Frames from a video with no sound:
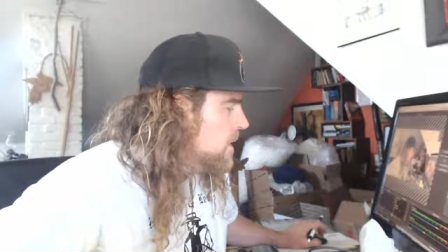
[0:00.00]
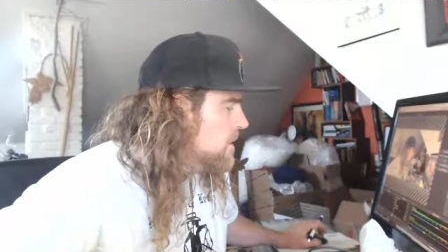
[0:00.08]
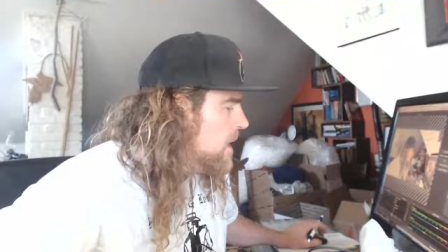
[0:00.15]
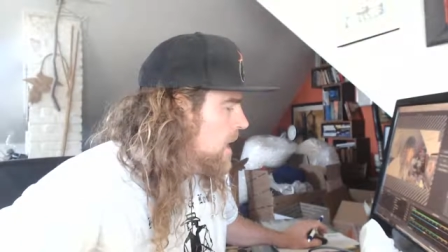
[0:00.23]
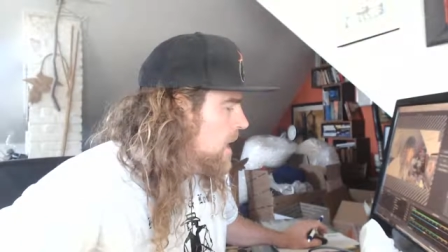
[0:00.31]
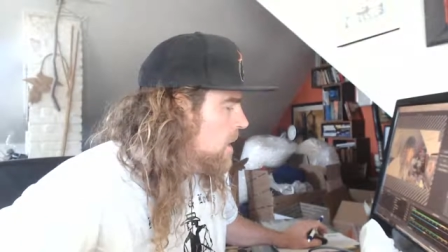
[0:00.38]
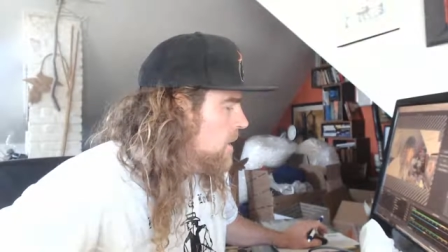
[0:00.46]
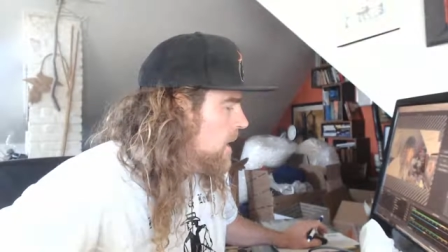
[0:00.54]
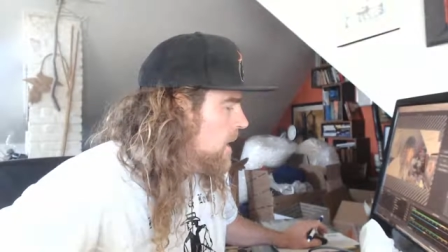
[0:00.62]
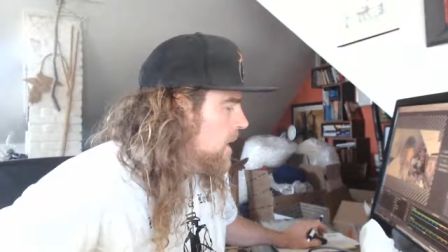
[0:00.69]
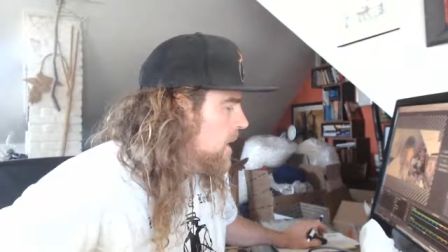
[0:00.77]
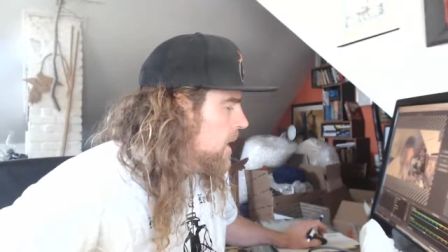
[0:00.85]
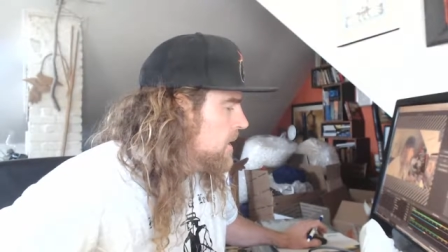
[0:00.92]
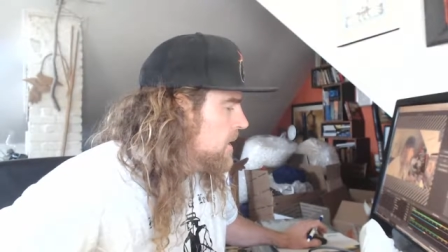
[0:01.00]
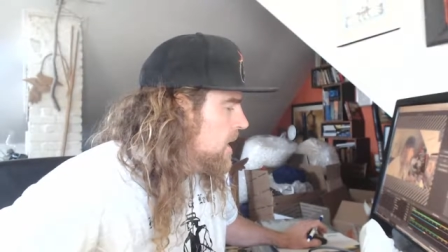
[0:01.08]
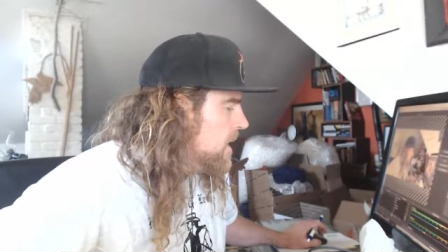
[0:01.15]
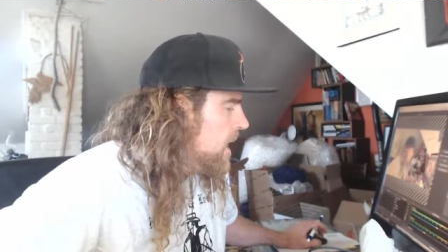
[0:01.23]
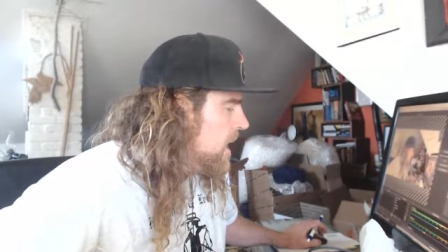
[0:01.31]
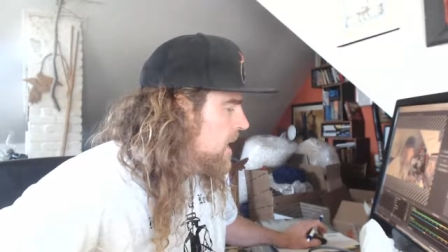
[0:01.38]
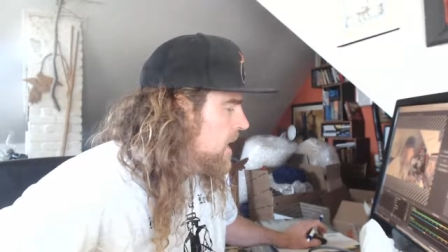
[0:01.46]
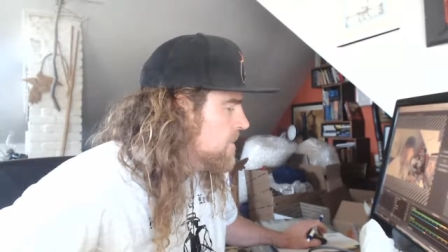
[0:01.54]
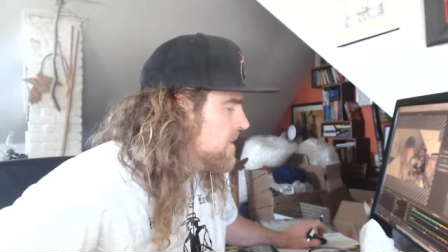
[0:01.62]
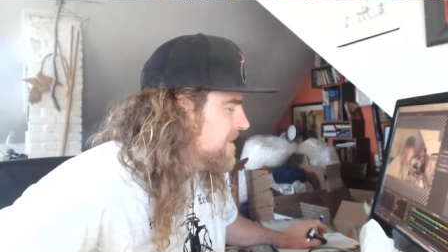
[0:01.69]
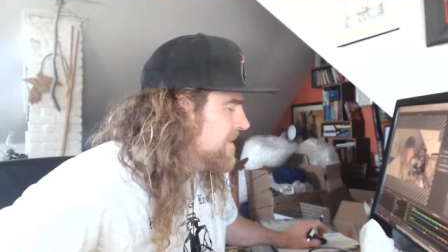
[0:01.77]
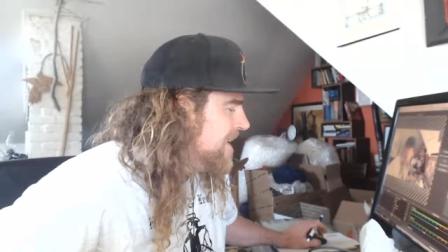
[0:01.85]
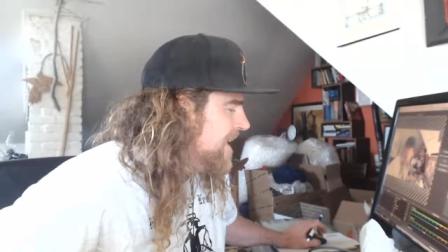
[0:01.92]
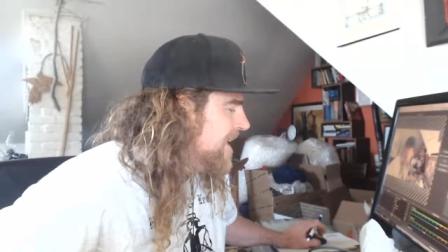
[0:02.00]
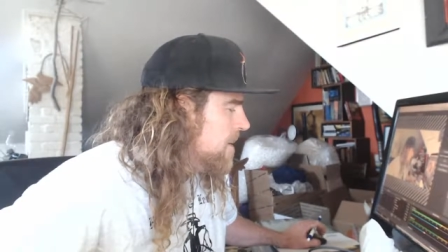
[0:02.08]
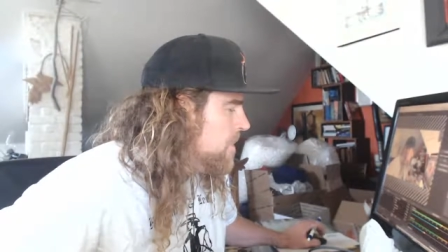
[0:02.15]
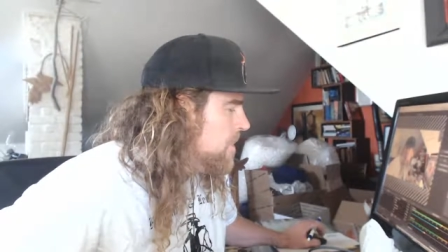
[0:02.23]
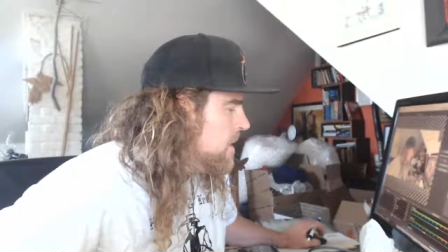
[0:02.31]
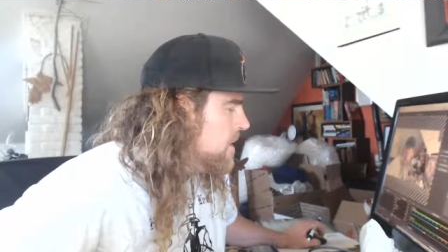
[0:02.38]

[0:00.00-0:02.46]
Now, uh, again, I am Sam,